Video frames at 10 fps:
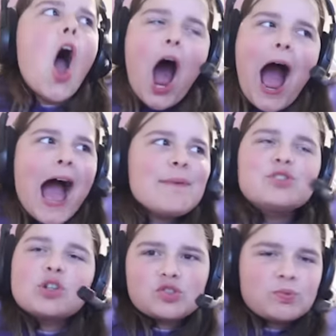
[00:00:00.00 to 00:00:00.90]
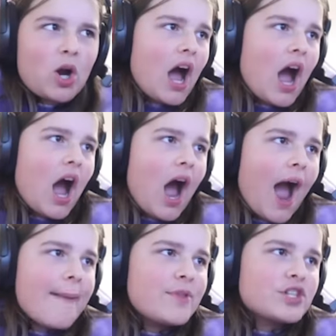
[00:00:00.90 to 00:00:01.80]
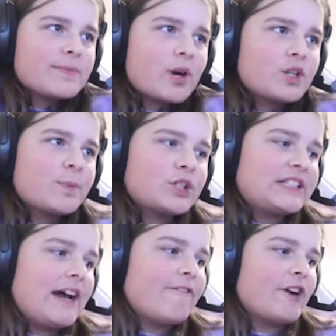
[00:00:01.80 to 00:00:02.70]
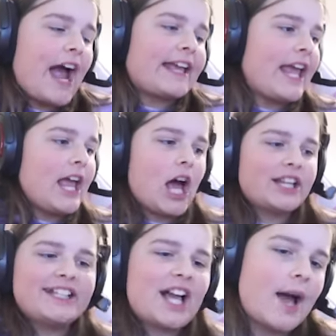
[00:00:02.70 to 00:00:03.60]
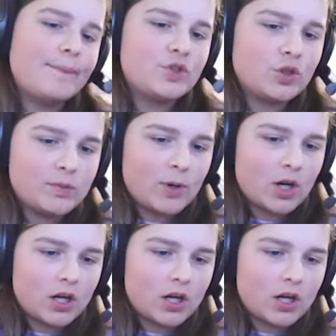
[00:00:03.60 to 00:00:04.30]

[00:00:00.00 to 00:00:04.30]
I'm so smart. I'm the smartest person ever. I can't. Like, I'm so smart.